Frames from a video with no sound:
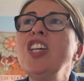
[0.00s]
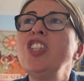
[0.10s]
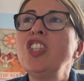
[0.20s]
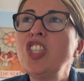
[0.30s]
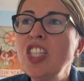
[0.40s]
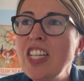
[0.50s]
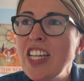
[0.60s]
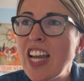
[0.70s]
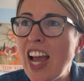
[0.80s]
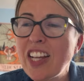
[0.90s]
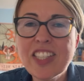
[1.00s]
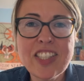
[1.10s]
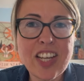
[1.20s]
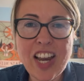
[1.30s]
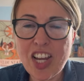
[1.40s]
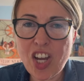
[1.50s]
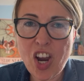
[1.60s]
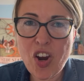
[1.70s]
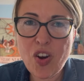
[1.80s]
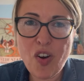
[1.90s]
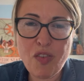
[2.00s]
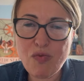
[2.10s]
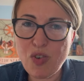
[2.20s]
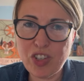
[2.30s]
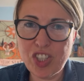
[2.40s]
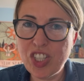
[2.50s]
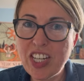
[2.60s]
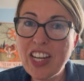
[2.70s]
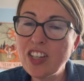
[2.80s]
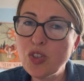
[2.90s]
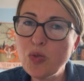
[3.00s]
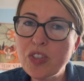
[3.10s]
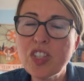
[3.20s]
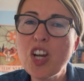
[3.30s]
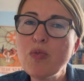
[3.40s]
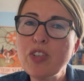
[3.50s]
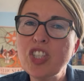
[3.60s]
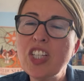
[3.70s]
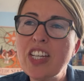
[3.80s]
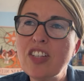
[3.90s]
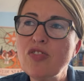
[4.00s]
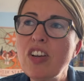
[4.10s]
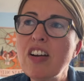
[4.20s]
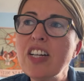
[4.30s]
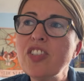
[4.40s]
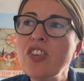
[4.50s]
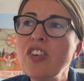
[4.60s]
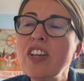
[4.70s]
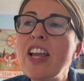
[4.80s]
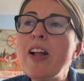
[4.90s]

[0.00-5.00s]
She had to let go of what she had always known, what she had relied on.